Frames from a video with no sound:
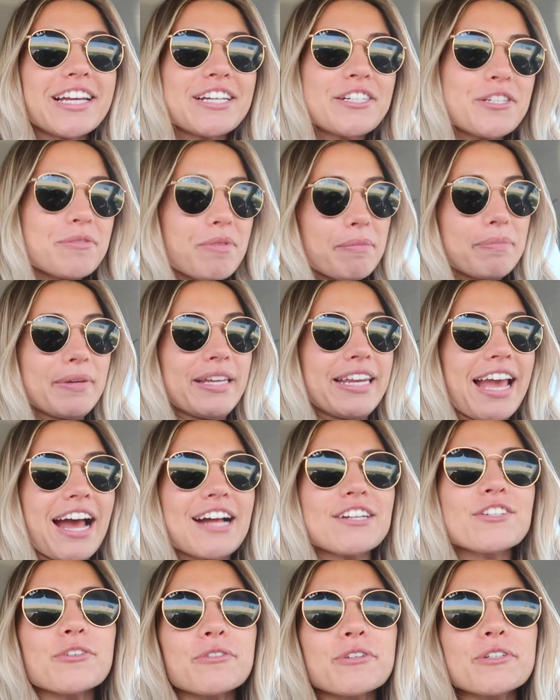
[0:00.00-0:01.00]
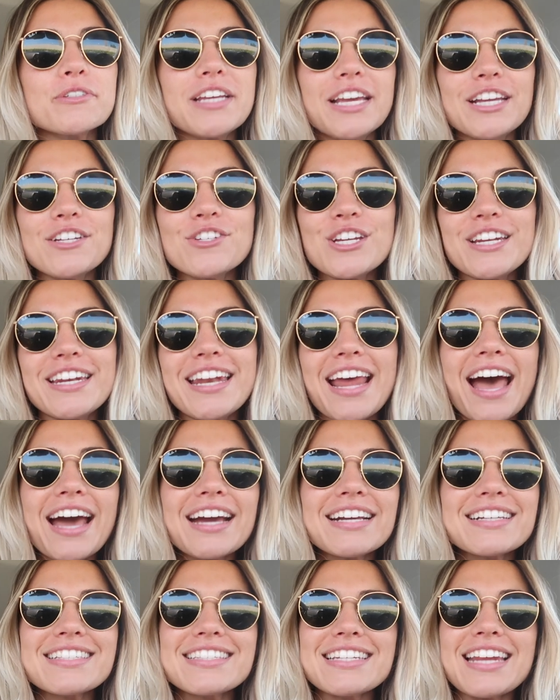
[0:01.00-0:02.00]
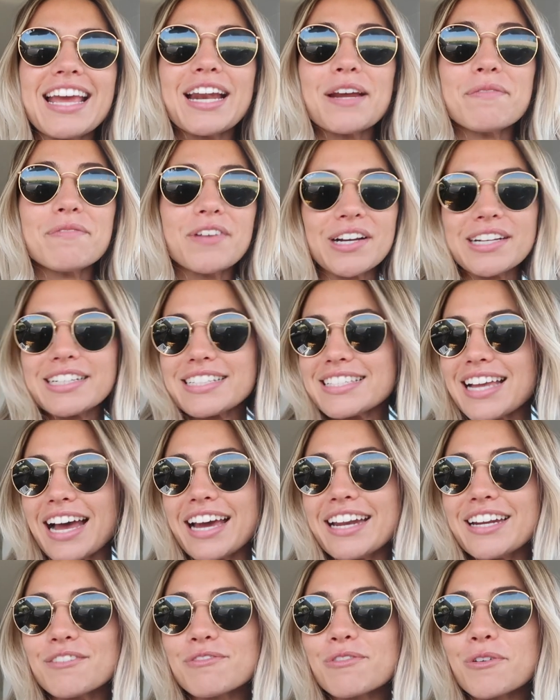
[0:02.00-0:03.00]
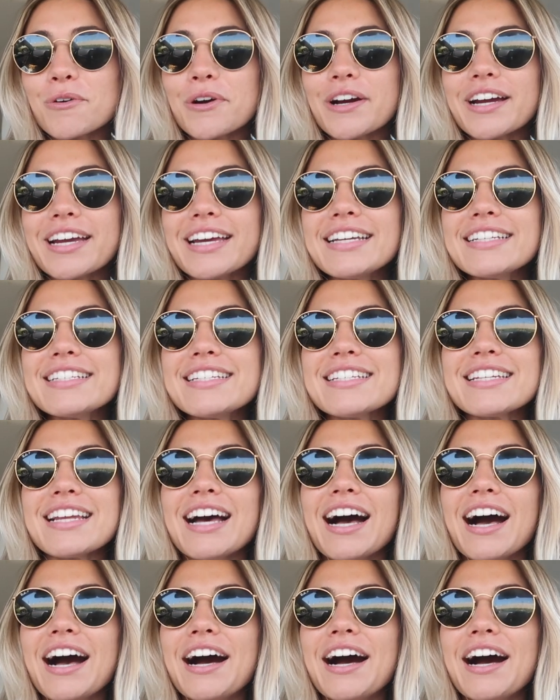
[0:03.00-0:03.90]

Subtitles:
I do my pediatric rotation next, and I'm very excited for it.